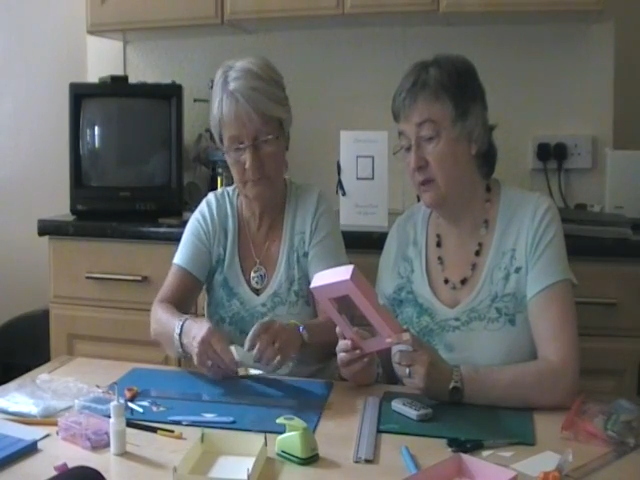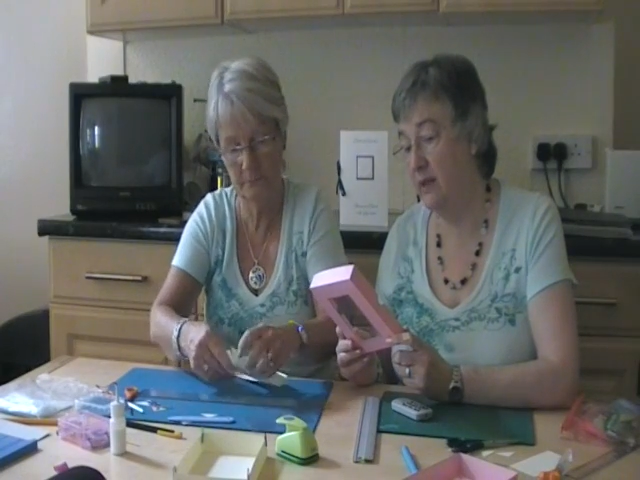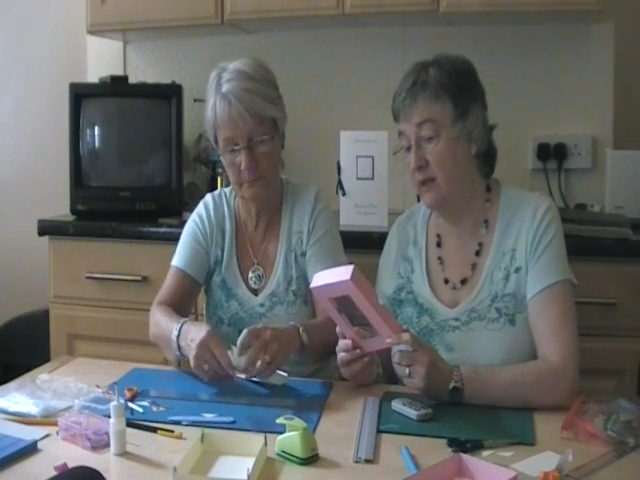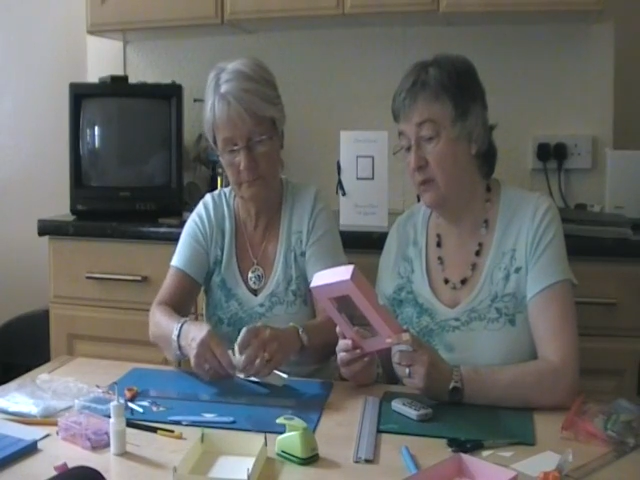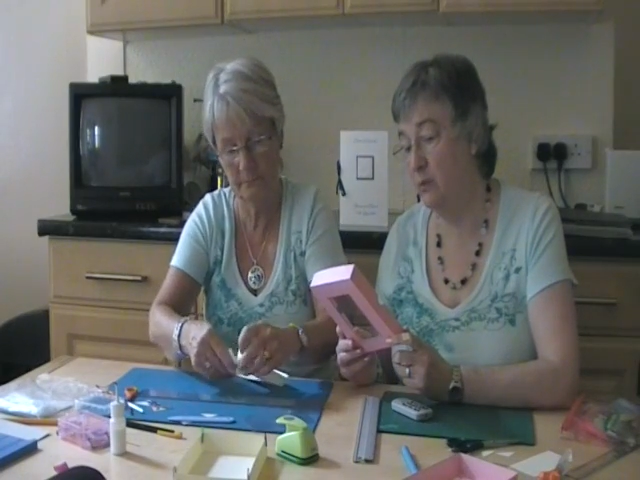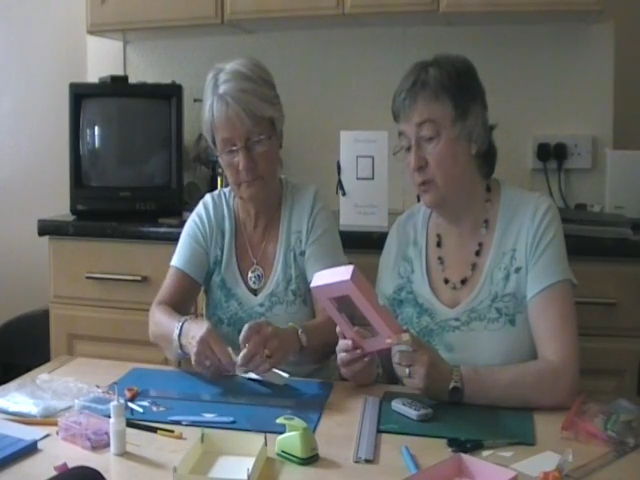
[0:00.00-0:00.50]

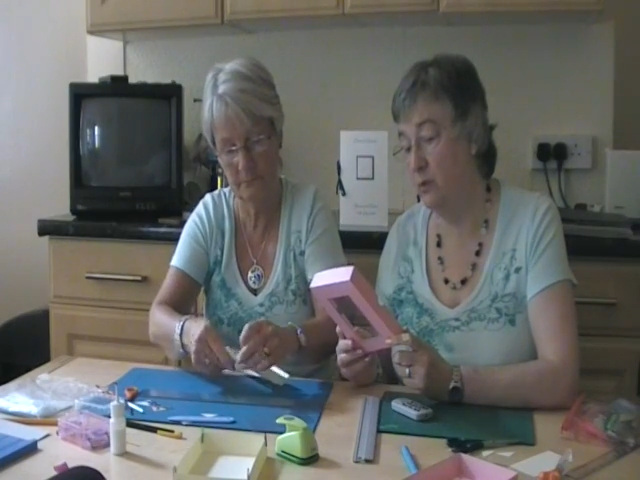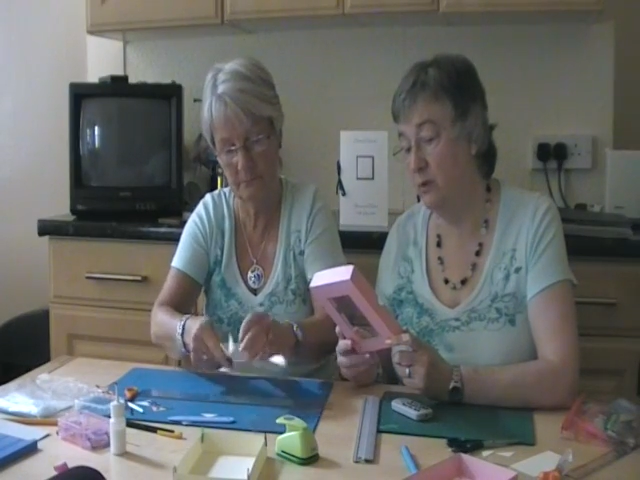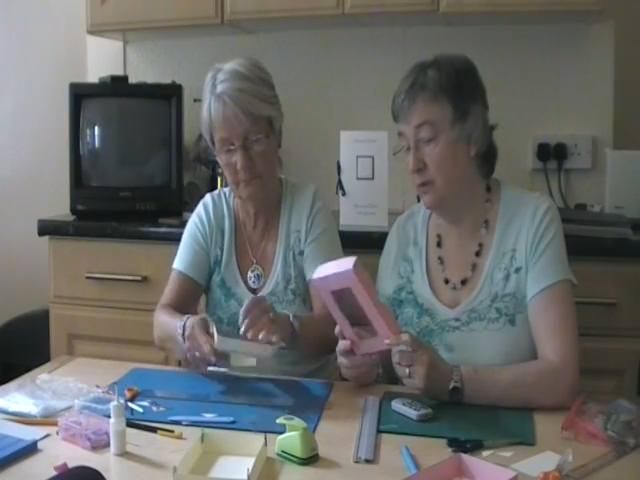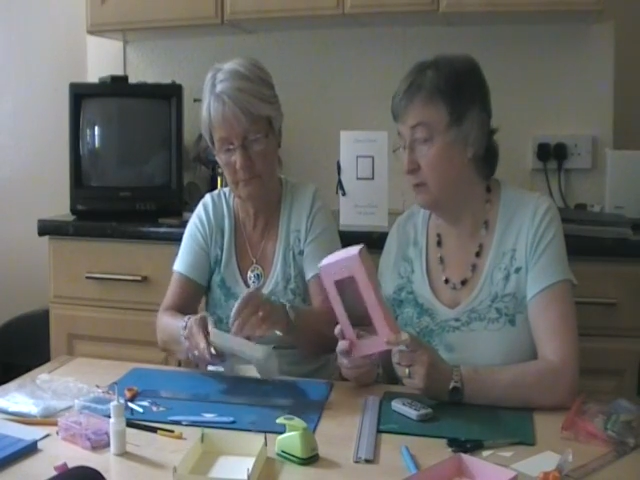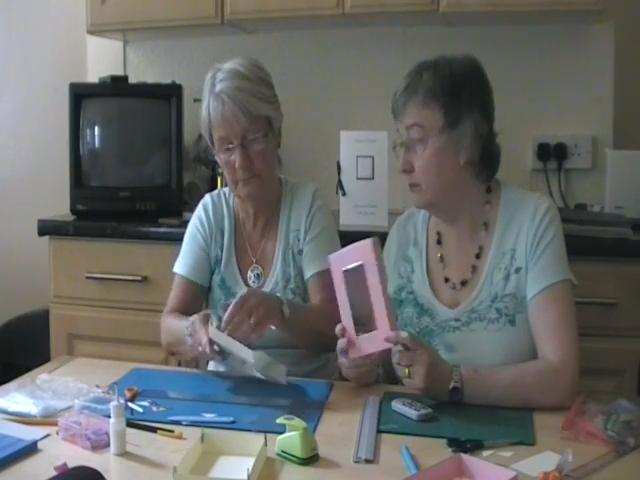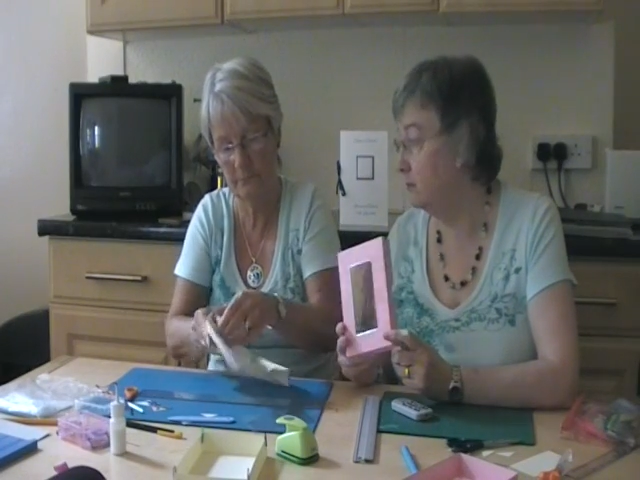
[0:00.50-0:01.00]
cardboard
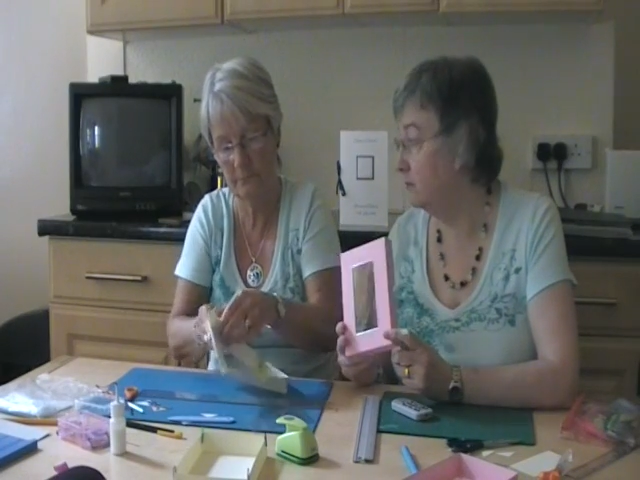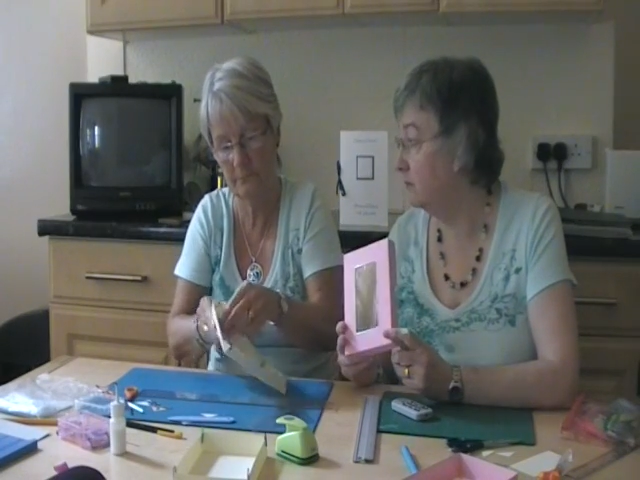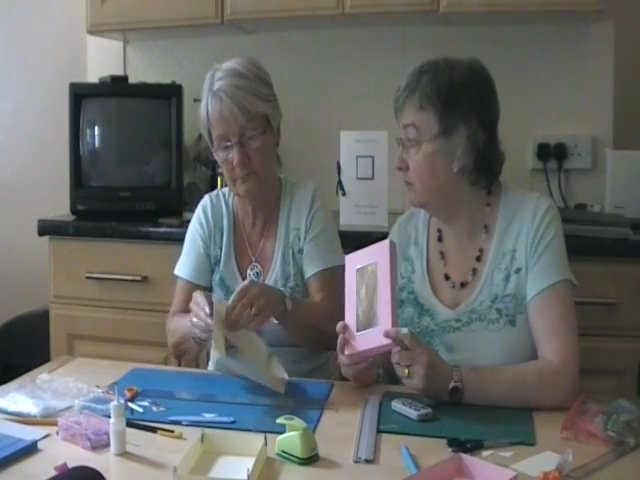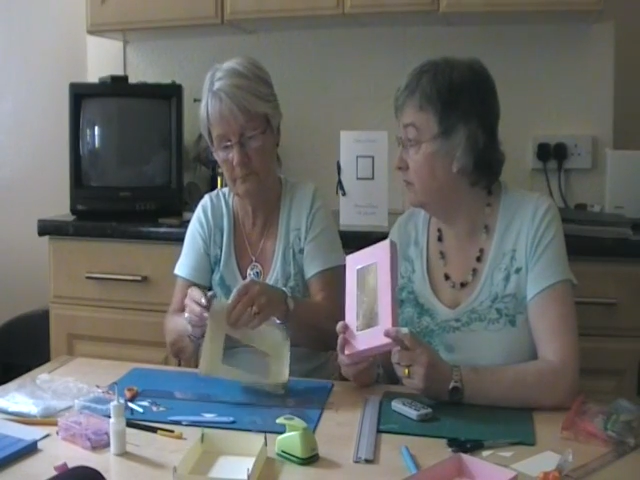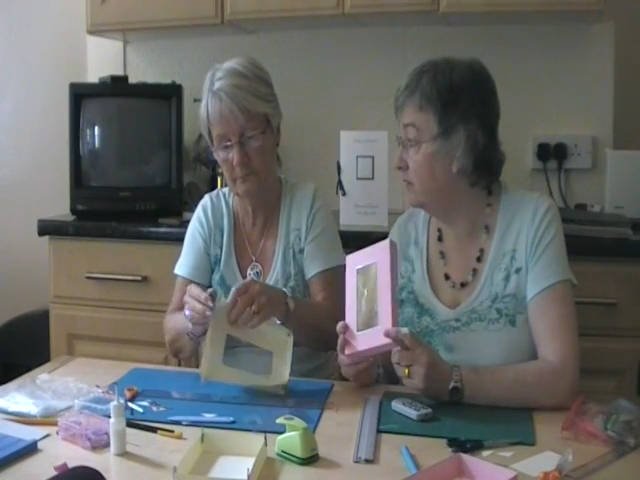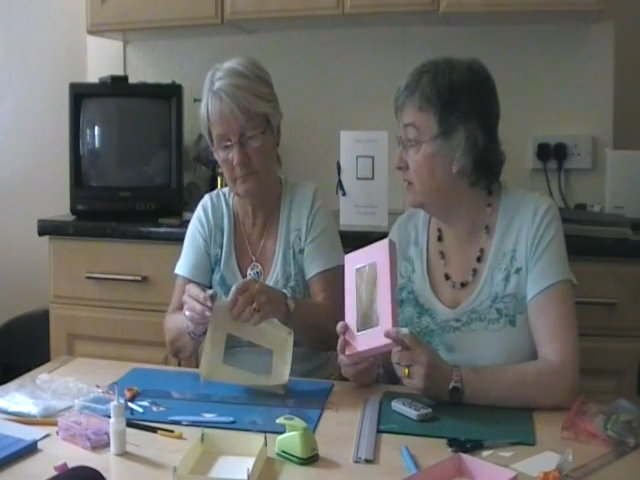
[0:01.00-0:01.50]

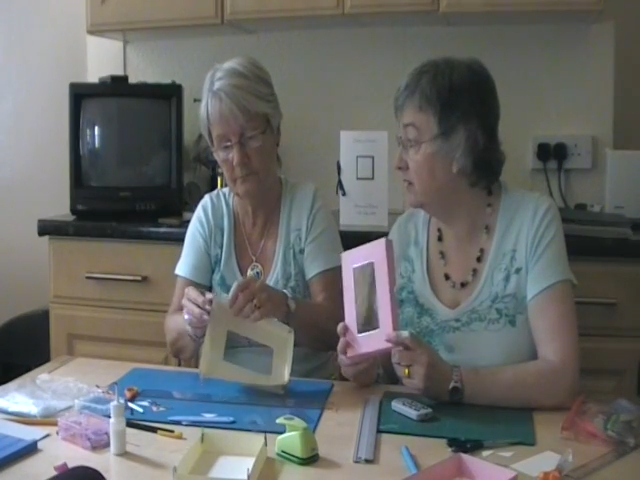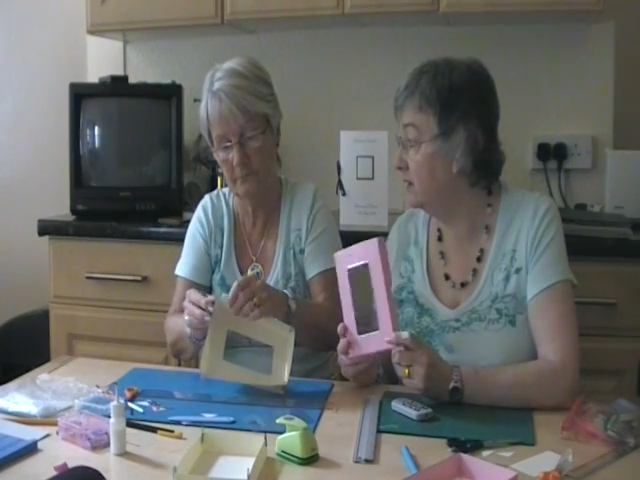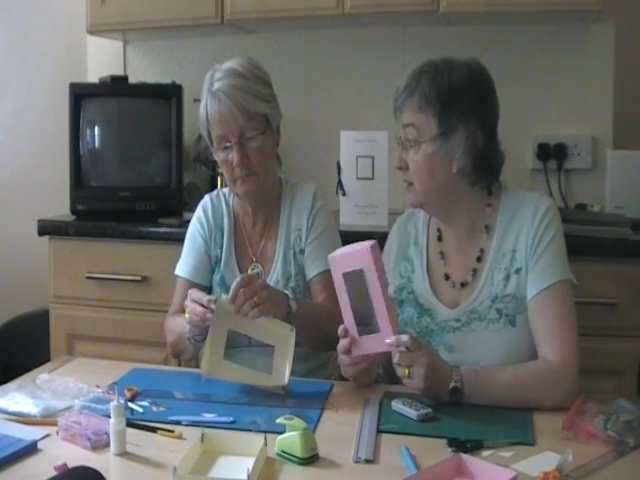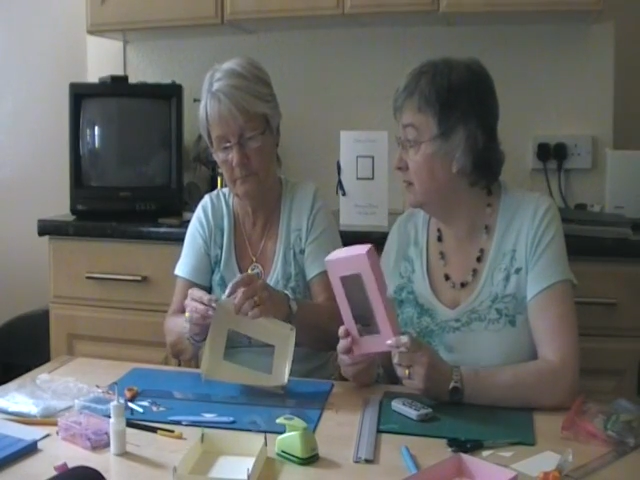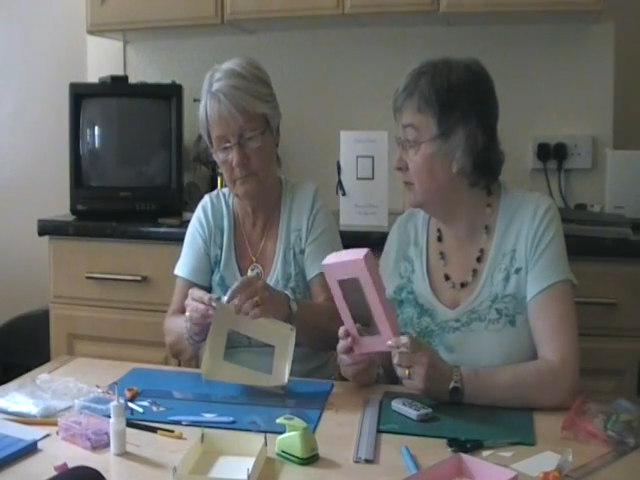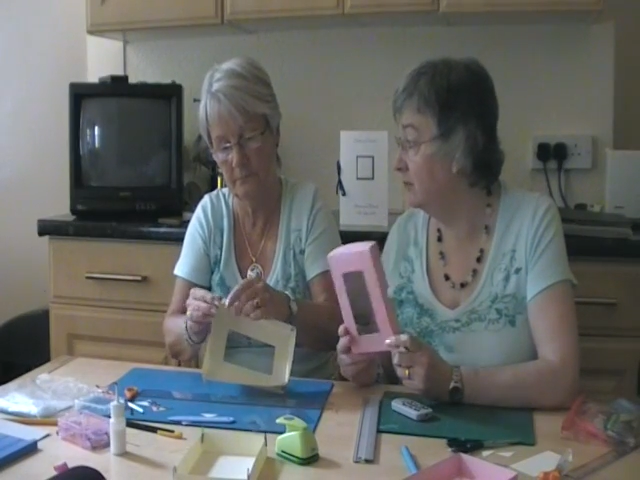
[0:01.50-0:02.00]
for your lid.